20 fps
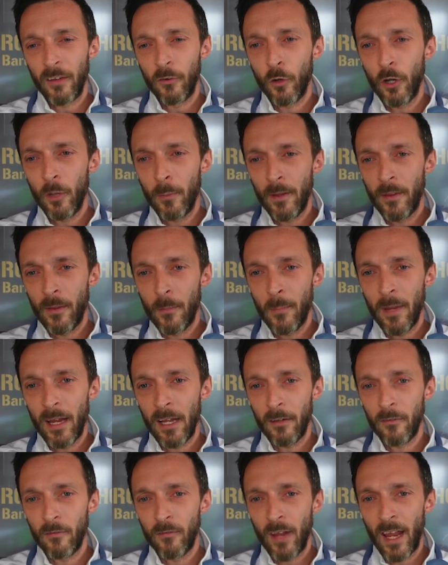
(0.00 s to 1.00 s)
is going to be the
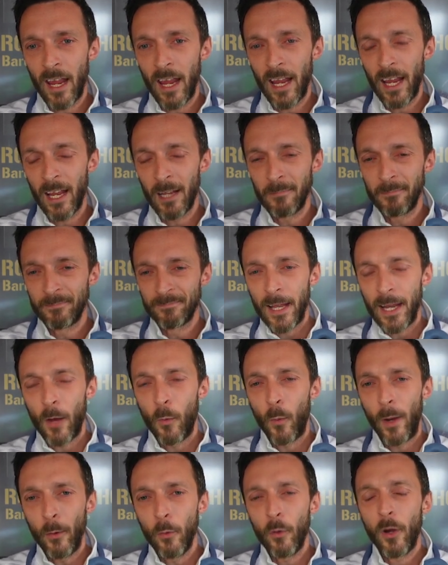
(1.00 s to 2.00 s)
main kind
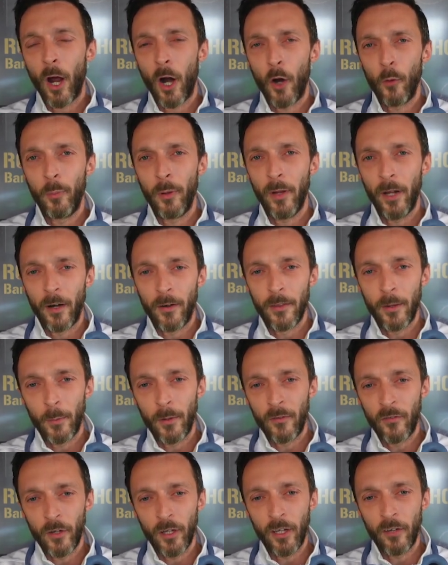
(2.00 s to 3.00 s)
of wild card player that
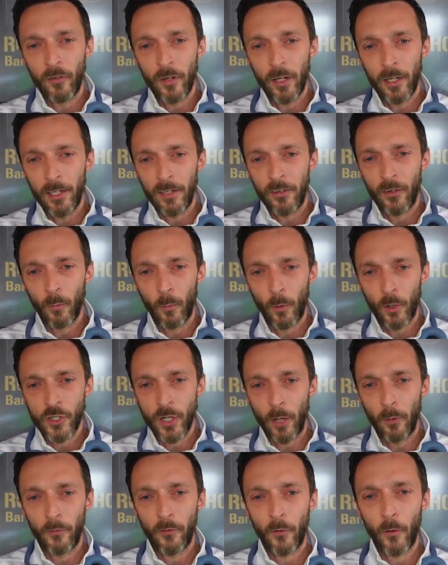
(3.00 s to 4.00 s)
we really, really need to
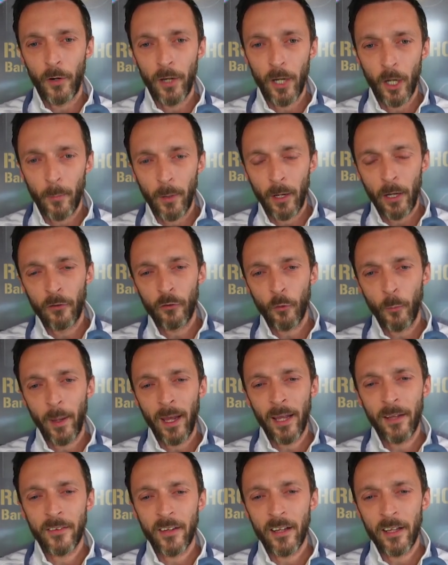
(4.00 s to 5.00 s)
watch out for here, because
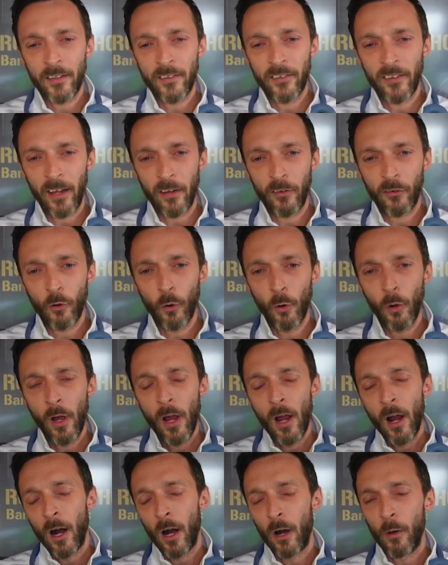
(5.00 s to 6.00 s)
Openda and Sesko
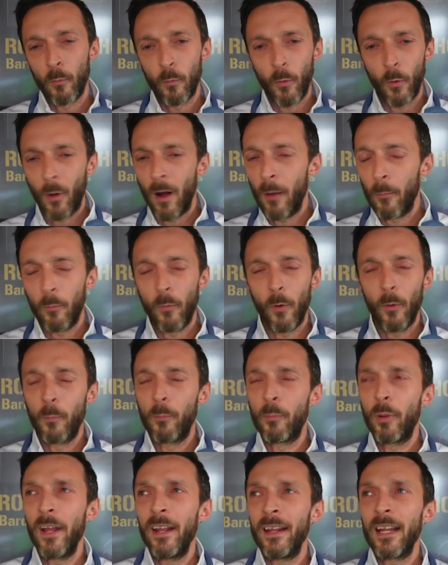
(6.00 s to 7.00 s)
will
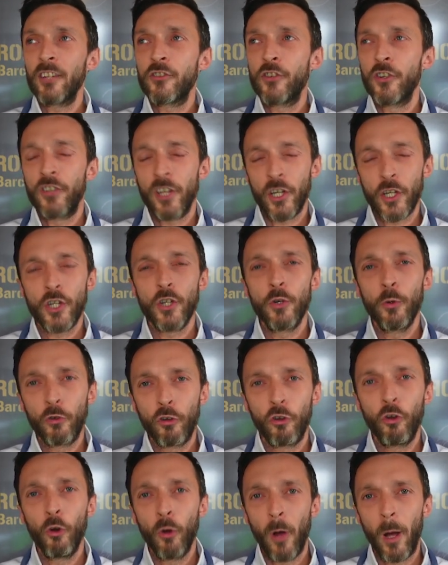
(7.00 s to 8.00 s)
play that traditional
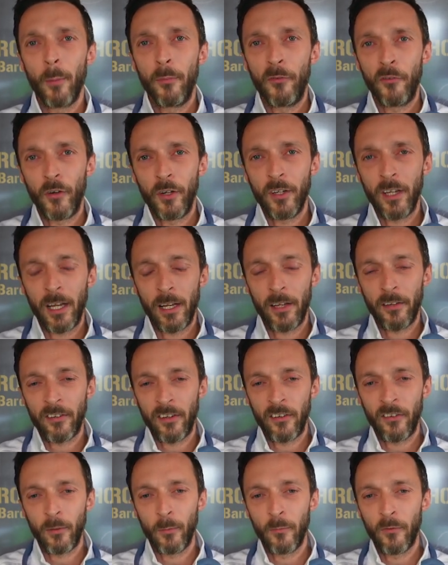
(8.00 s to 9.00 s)
two up front kind of
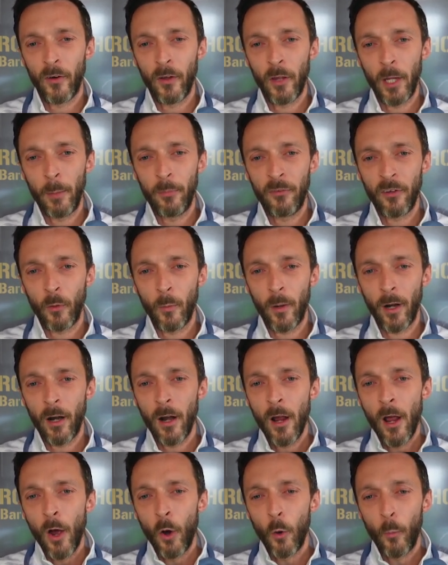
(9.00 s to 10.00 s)
system for Leipzig, where
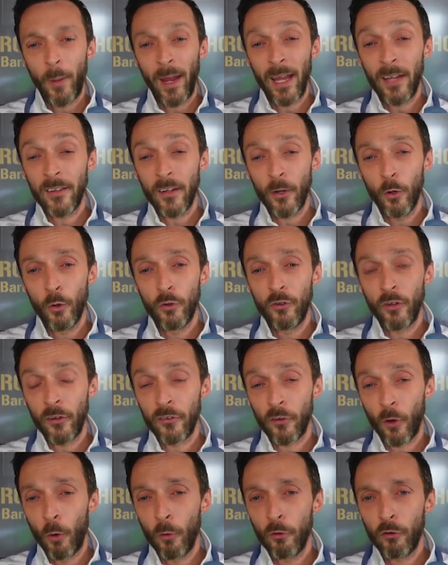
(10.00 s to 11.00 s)
Openda, who
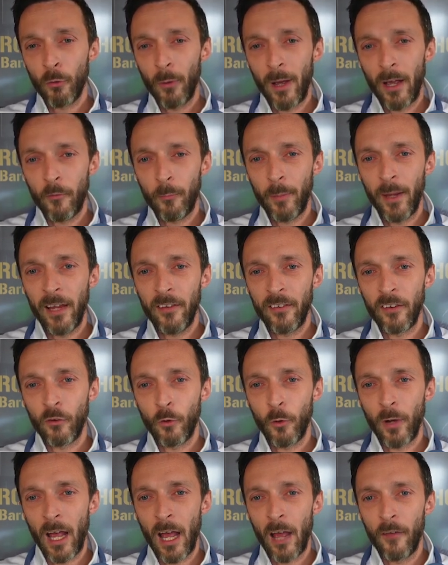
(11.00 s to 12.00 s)
does also have pace, is
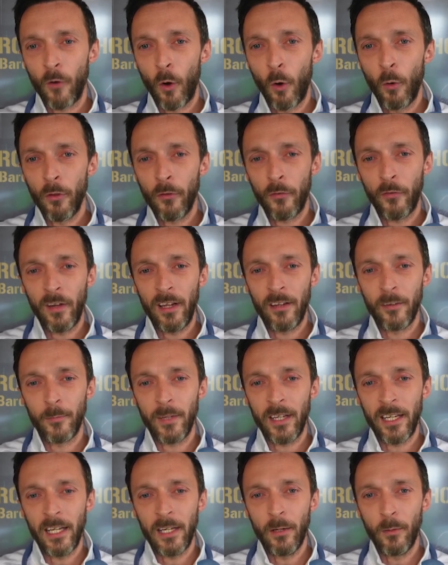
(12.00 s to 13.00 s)
going to have all the freedom
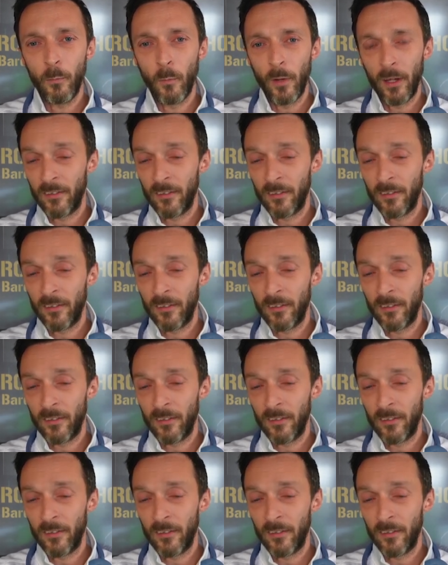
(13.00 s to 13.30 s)
that he